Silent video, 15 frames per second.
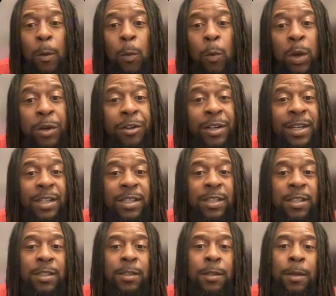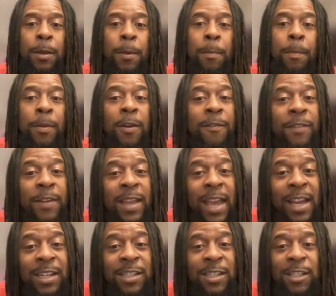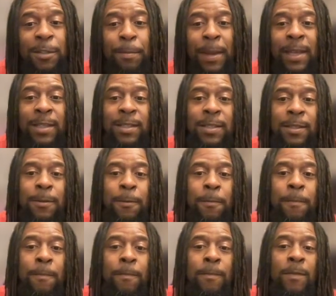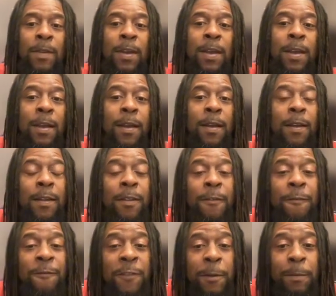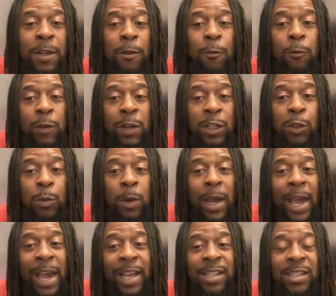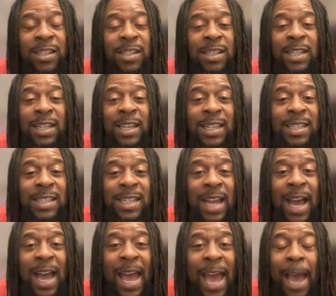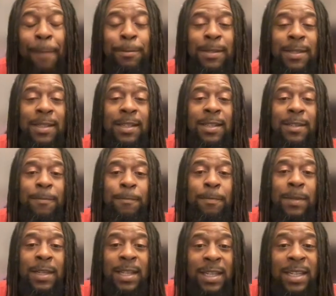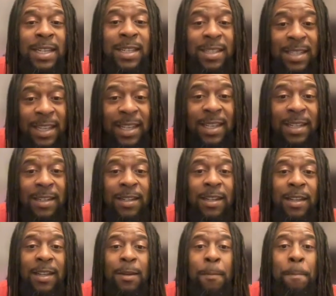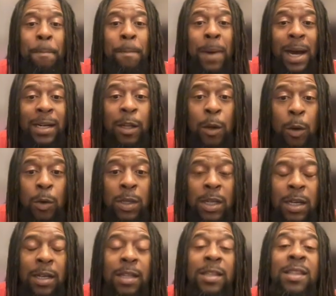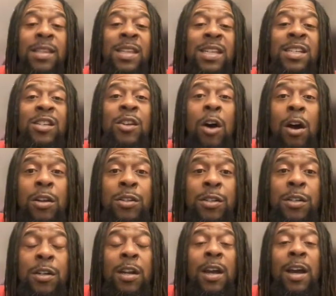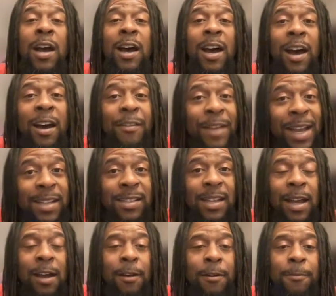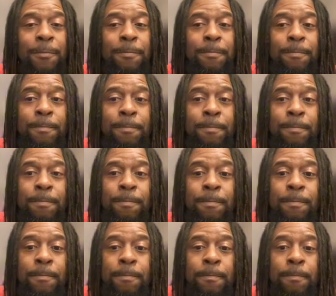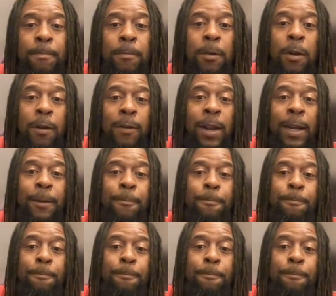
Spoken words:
Wilderness, purification space. The feminine ritual agency is not absent. It is in Bat Gola, the daughter of exile. All right?